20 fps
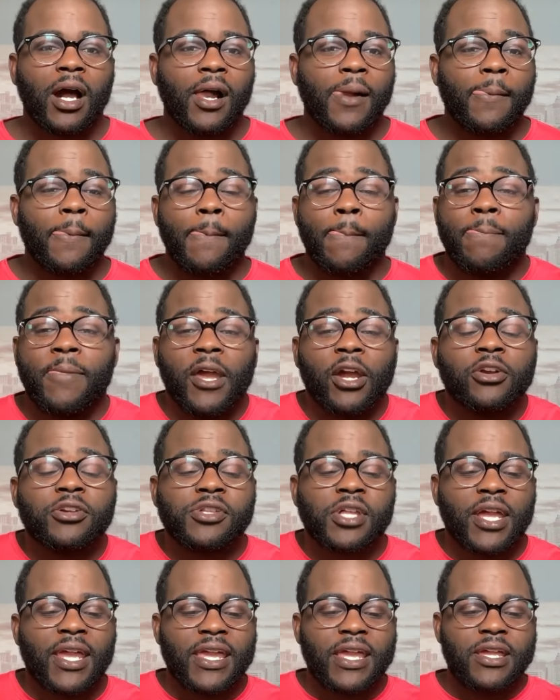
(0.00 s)
there is
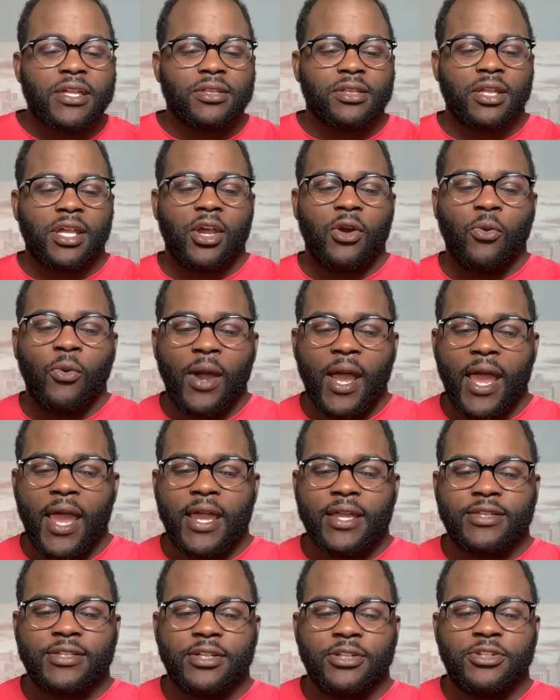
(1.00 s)
easily a way
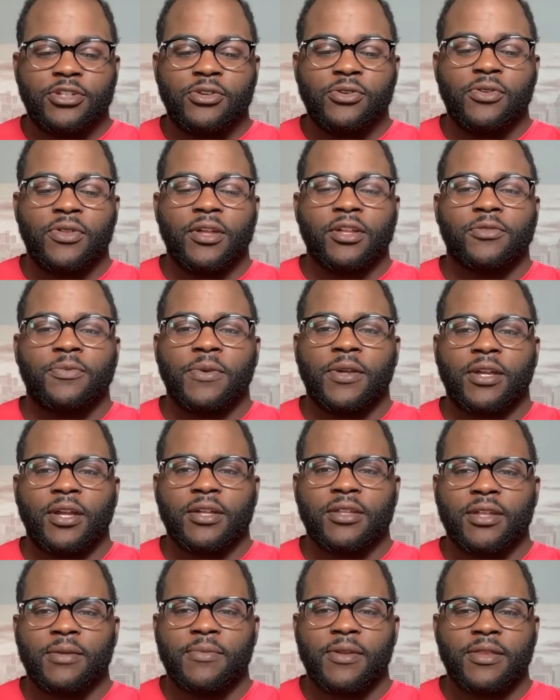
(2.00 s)
to do this,
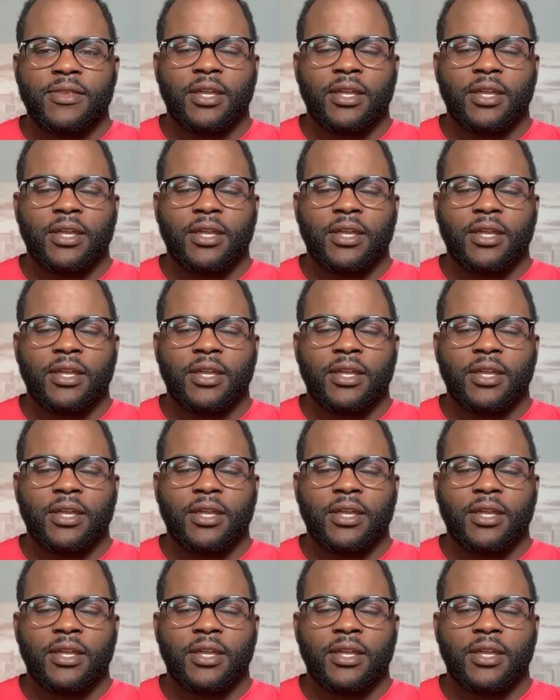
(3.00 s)
because, I mean, the